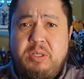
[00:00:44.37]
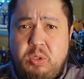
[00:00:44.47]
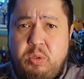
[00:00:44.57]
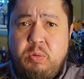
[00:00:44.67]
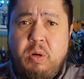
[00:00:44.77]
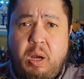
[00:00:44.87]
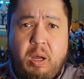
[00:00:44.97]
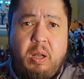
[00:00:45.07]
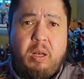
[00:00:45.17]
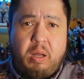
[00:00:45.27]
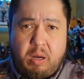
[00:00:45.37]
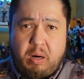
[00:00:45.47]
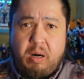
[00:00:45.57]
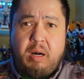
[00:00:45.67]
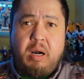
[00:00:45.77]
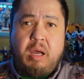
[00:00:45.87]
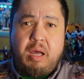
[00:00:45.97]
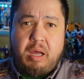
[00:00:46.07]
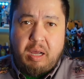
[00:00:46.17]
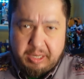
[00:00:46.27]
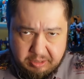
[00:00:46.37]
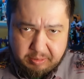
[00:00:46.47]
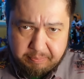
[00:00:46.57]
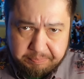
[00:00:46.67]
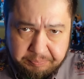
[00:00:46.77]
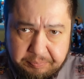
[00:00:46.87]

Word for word: You all are awesome.